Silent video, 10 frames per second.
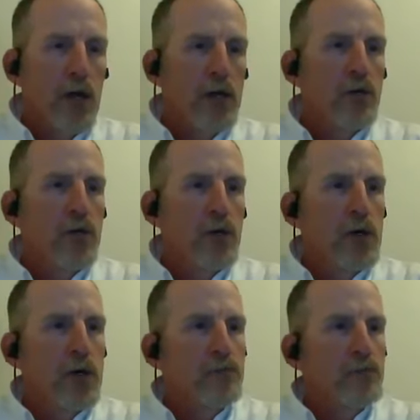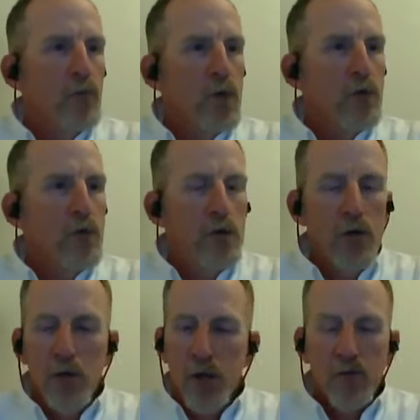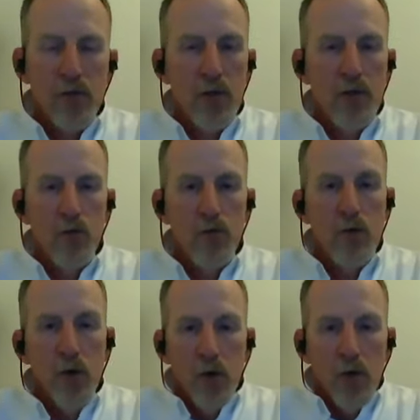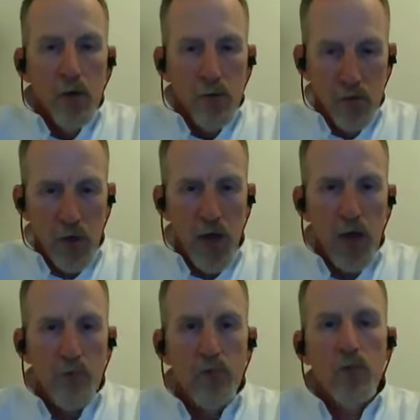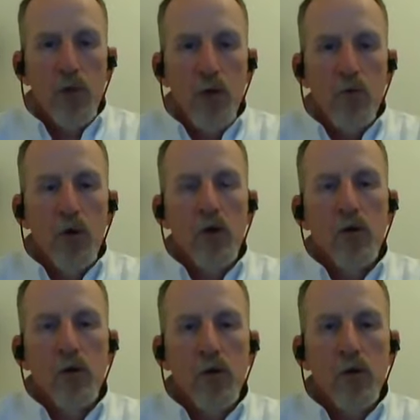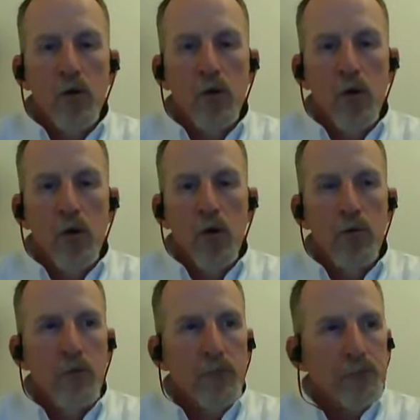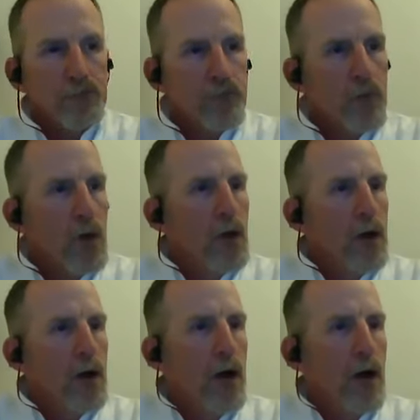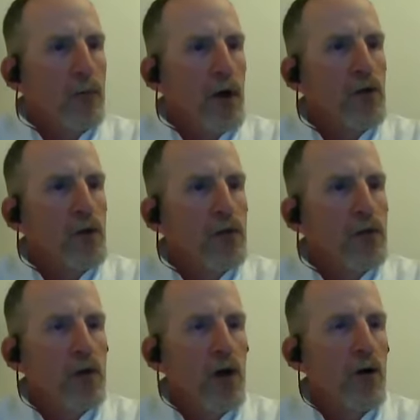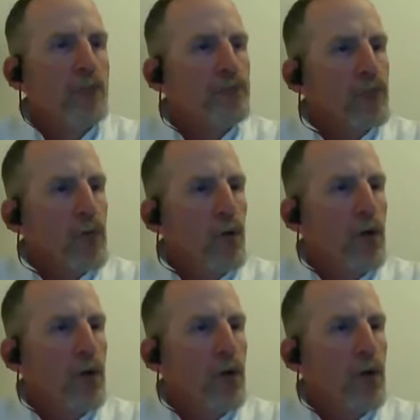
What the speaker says: today to do it. We can do it, like I said, through the Skype network or Google Earth. By doing so,